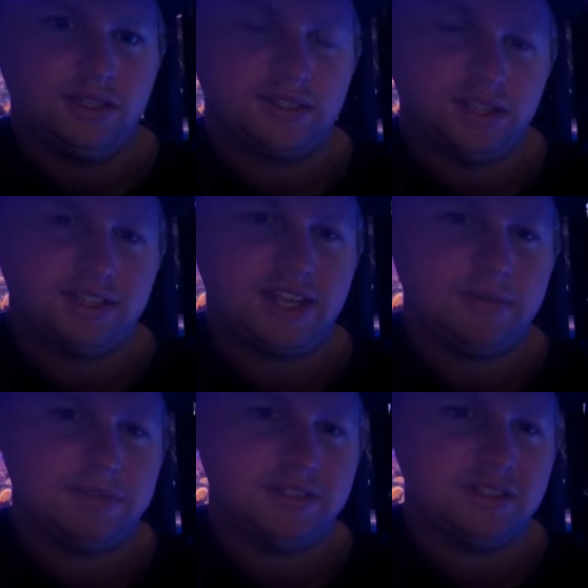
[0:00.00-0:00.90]
the
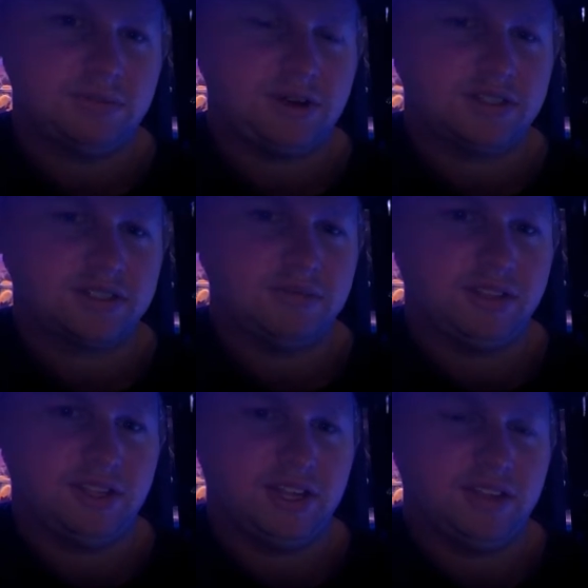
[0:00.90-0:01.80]
depth is
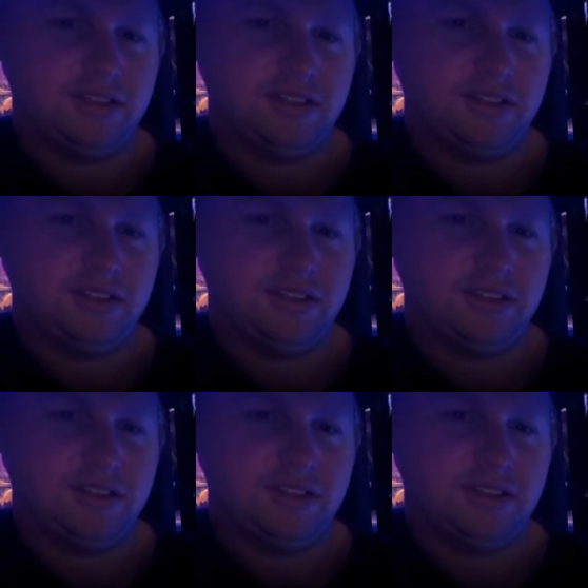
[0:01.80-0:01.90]
approximately